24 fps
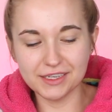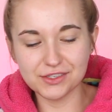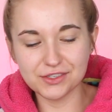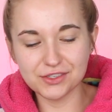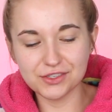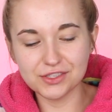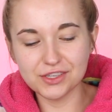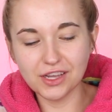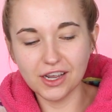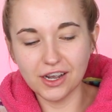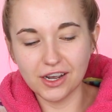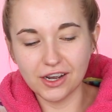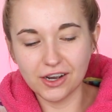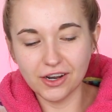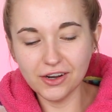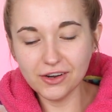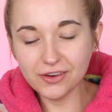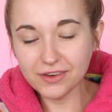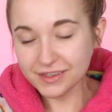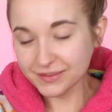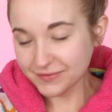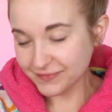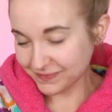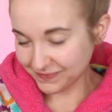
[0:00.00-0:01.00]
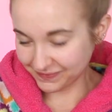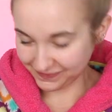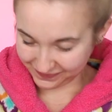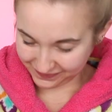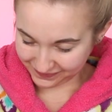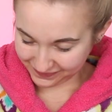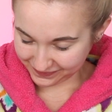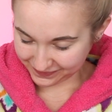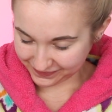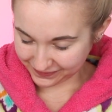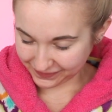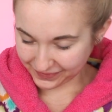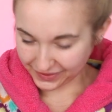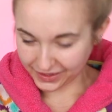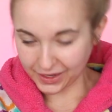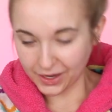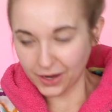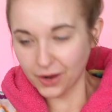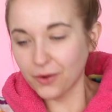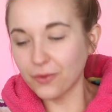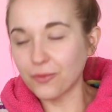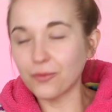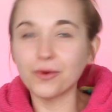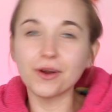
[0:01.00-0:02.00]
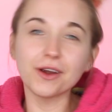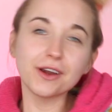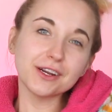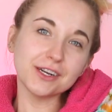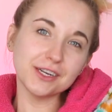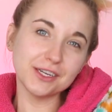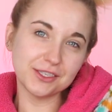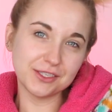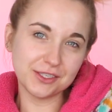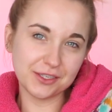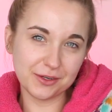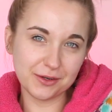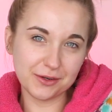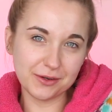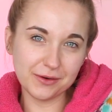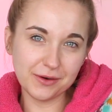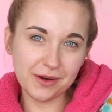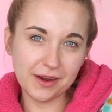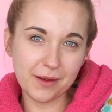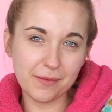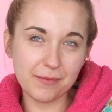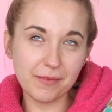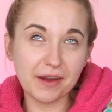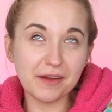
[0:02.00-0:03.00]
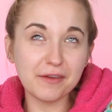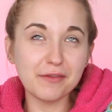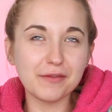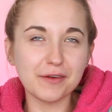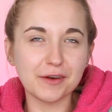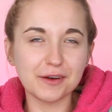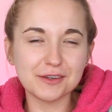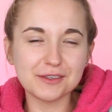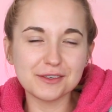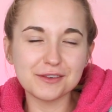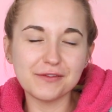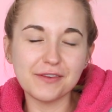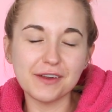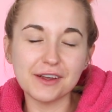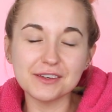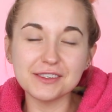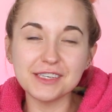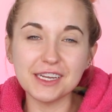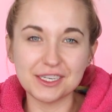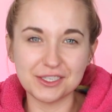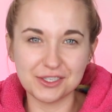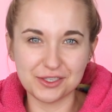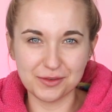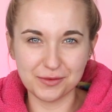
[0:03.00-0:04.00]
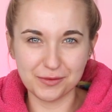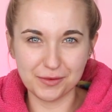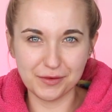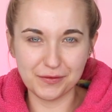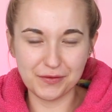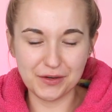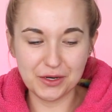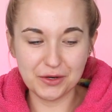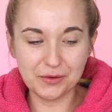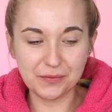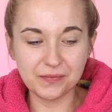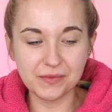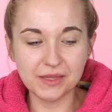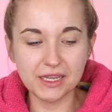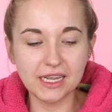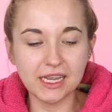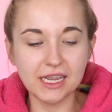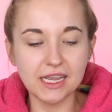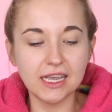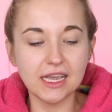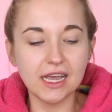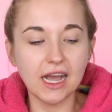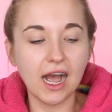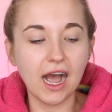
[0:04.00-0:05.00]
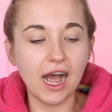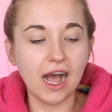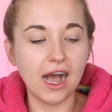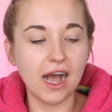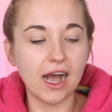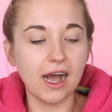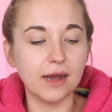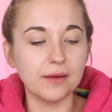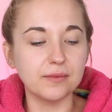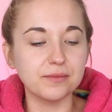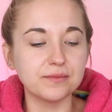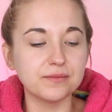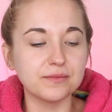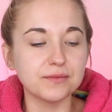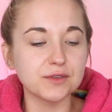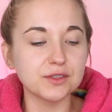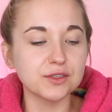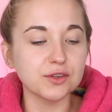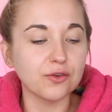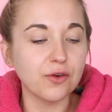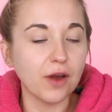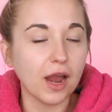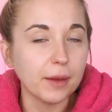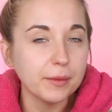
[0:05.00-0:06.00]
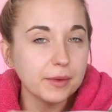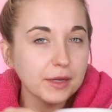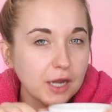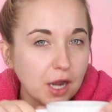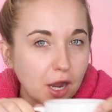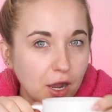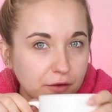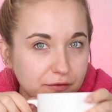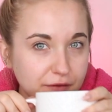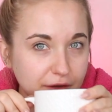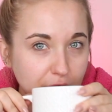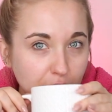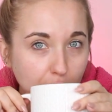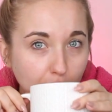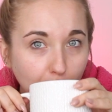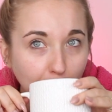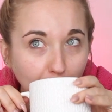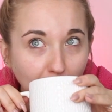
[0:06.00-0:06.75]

So we're gonna do my first foundation review. So grab your coffee.